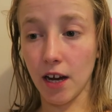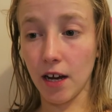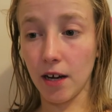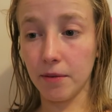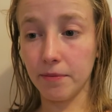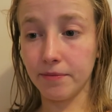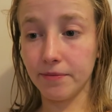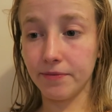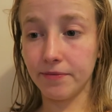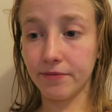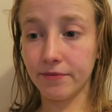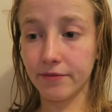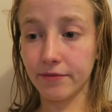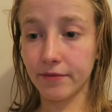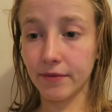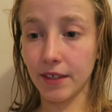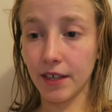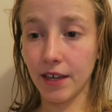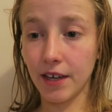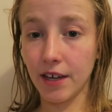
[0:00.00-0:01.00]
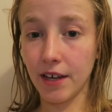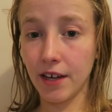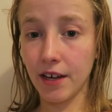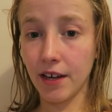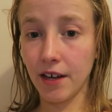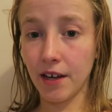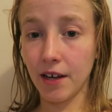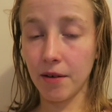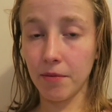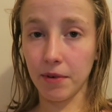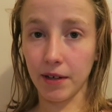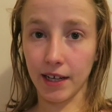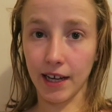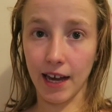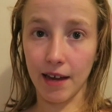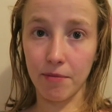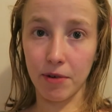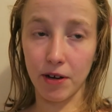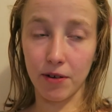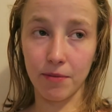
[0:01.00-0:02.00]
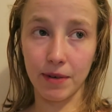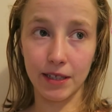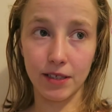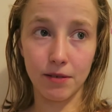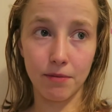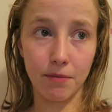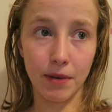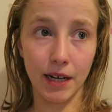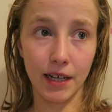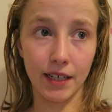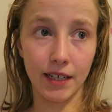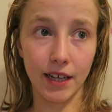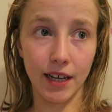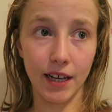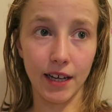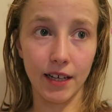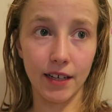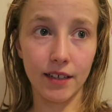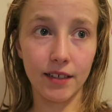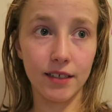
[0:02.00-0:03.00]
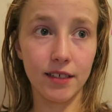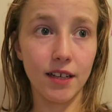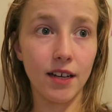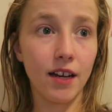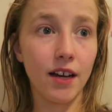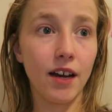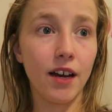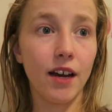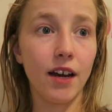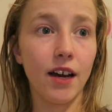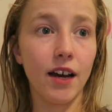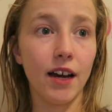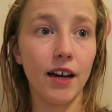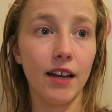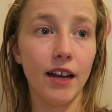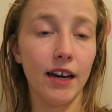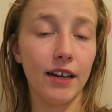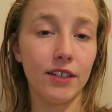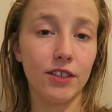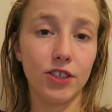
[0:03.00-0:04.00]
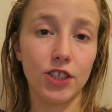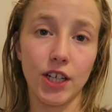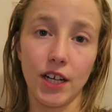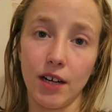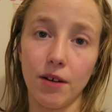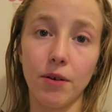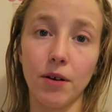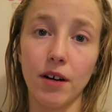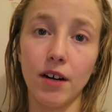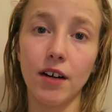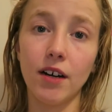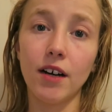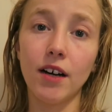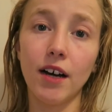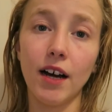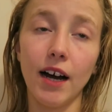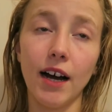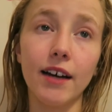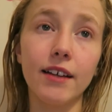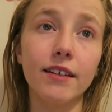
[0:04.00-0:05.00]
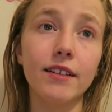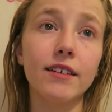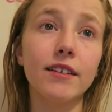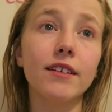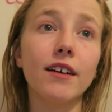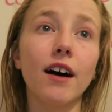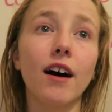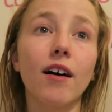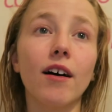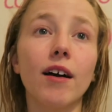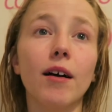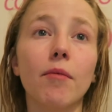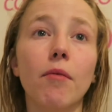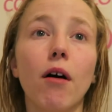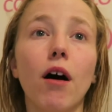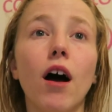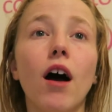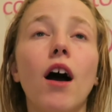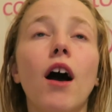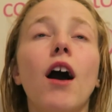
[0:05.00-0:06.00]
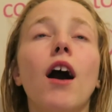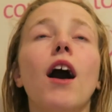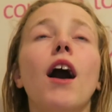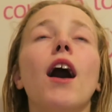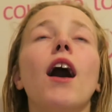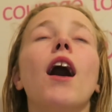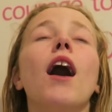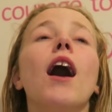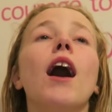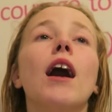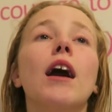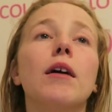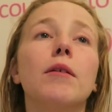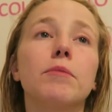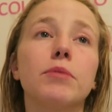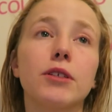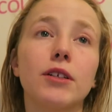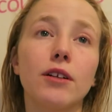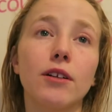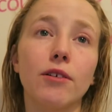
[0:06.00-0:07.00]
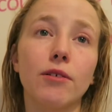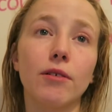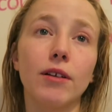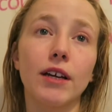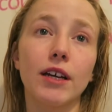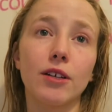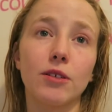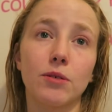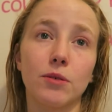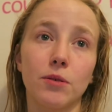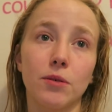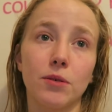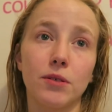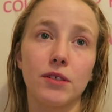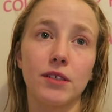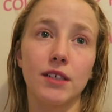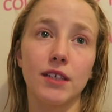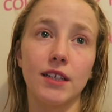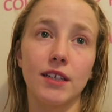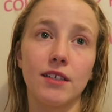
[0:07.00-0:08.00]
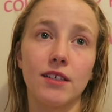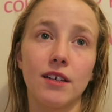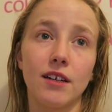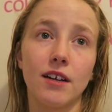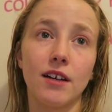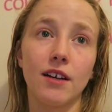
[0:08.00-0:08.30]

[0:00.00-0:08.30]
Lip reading: But I came home, had some pancakes and had a shower, and I am absolutely exhausted